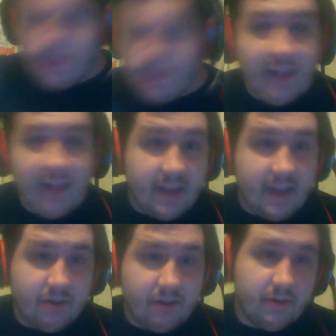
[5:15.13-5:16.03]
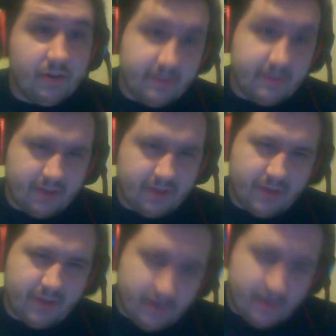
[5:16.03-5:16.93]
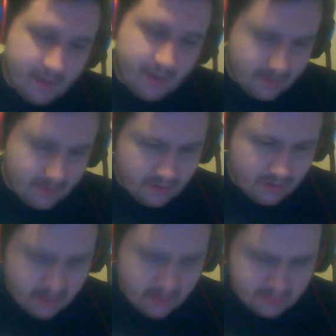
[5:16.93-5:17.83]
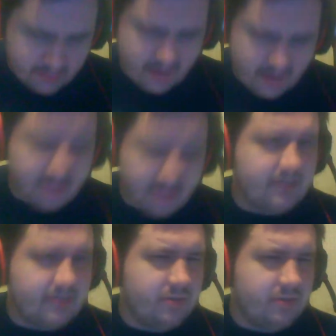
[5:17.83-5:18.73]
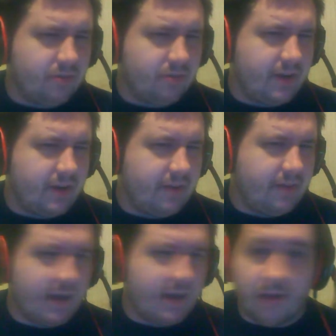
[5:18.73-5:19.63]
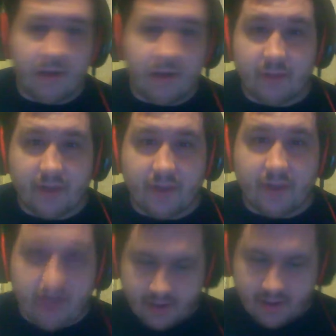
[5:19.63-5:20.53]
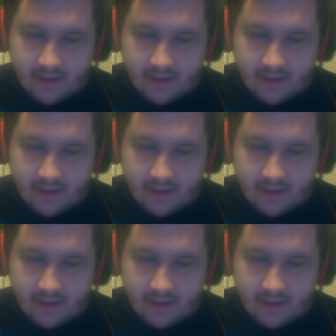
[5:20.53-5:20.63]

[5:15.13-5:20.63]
that lady actually ordered something from his. I think it's his girlfriend. If I got it wrong, I'm sorry.